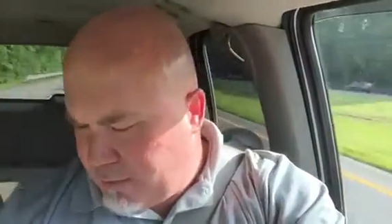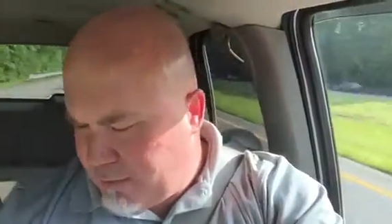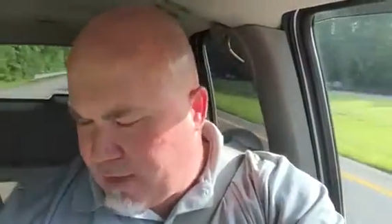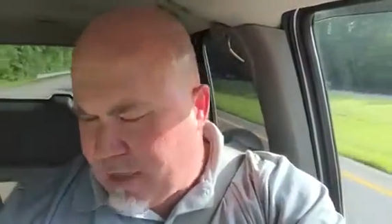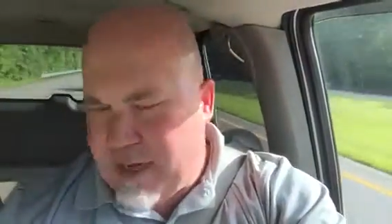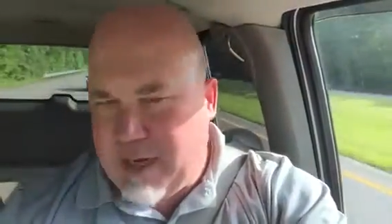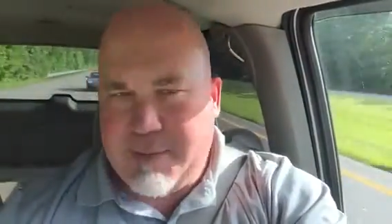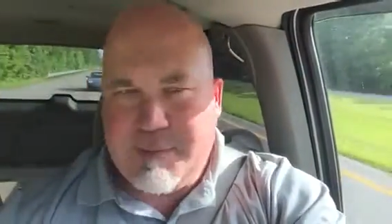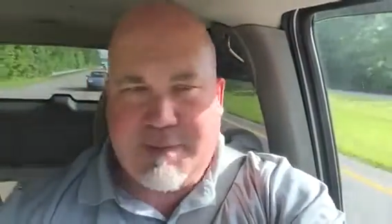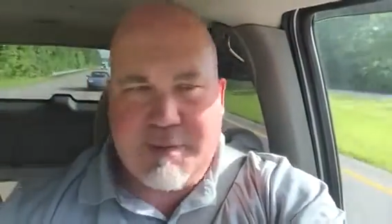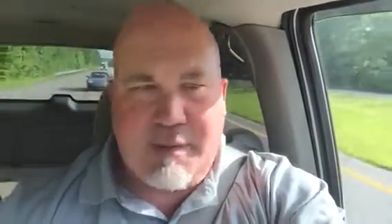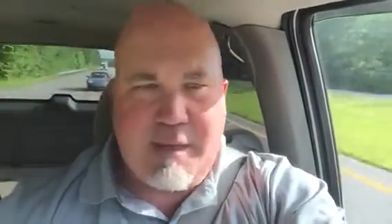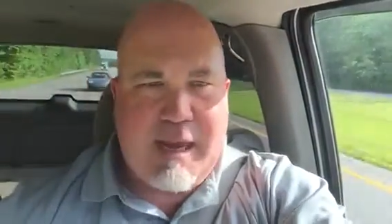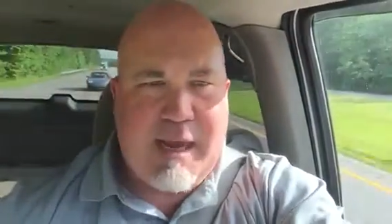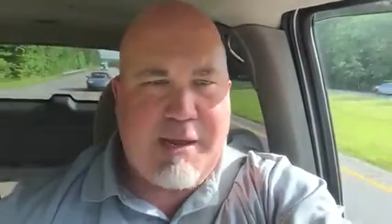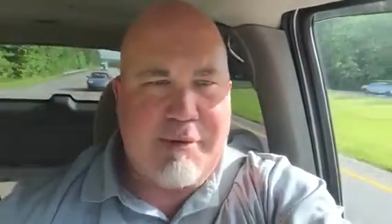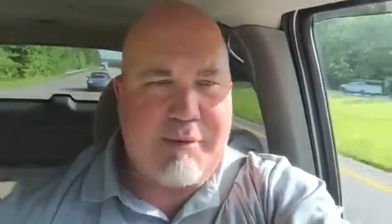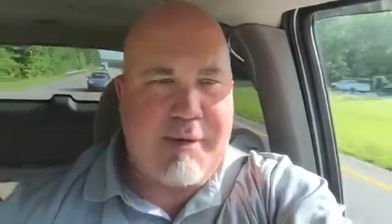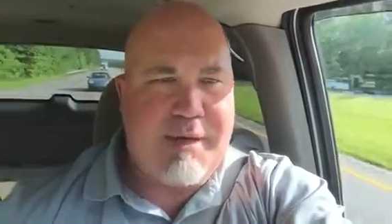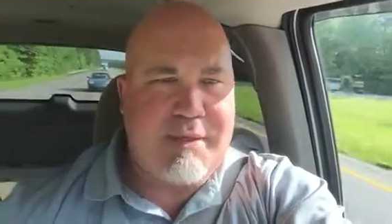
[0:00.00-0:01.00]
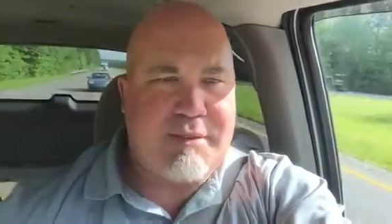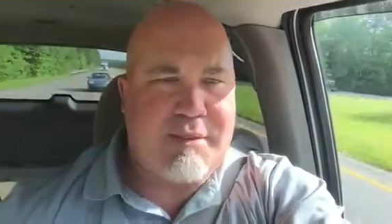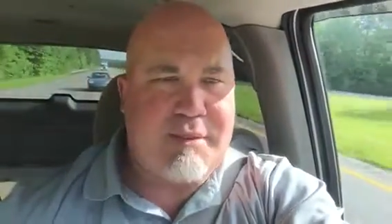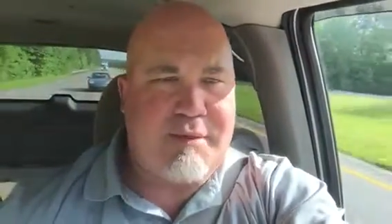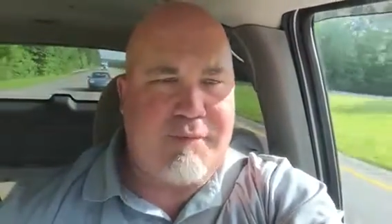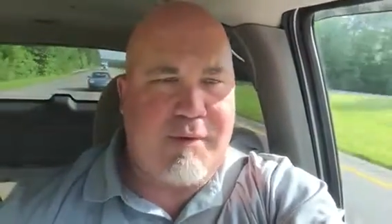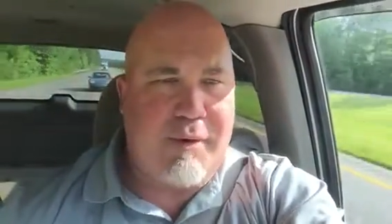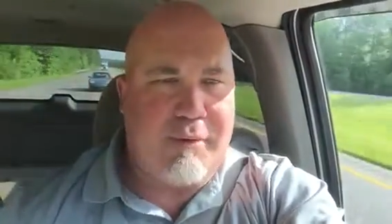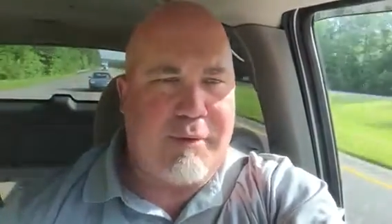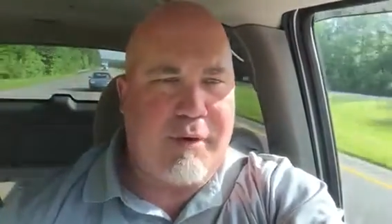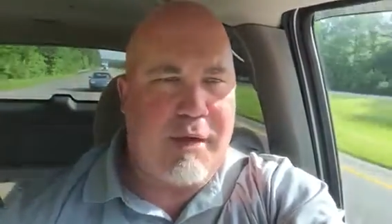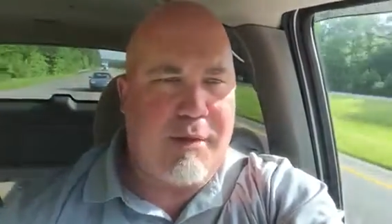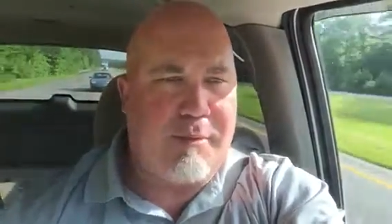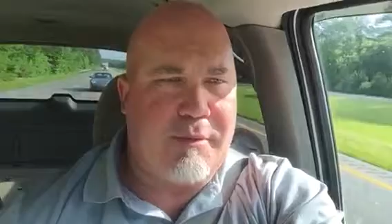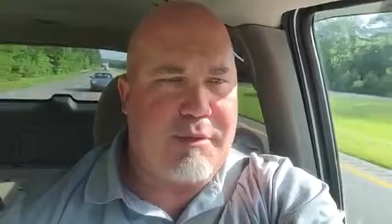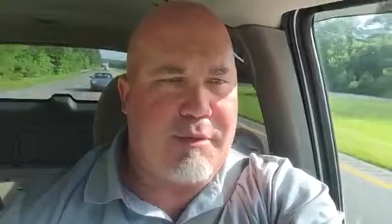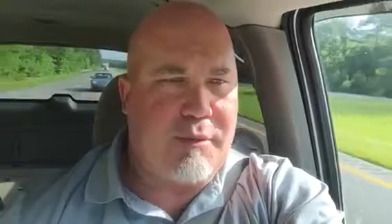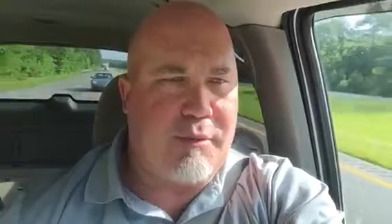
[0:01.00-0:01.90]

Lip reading: Names and addresses, phone numbers.